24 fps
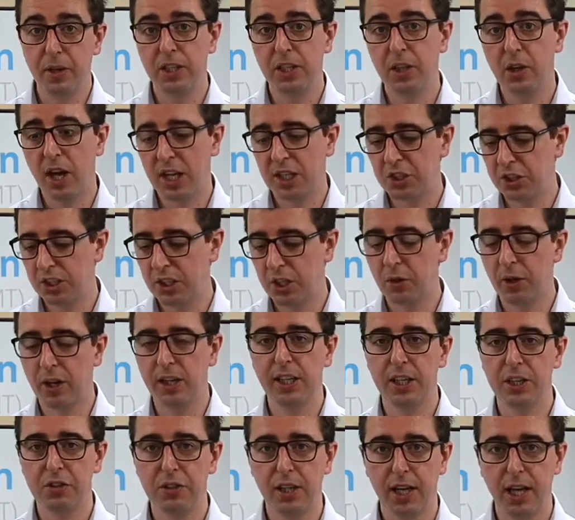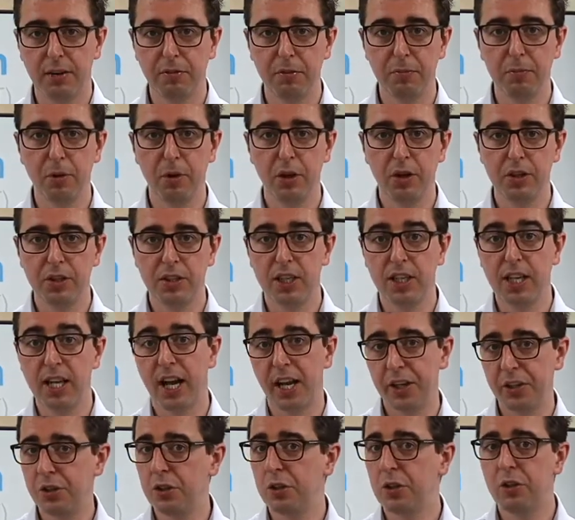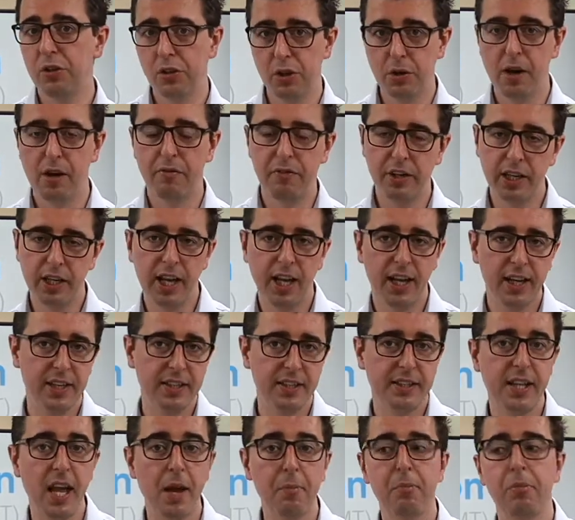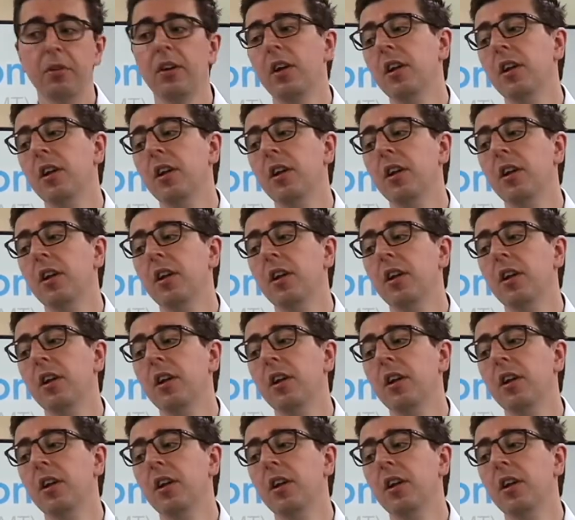You actually quite literally have a book to guide you through every kind of step,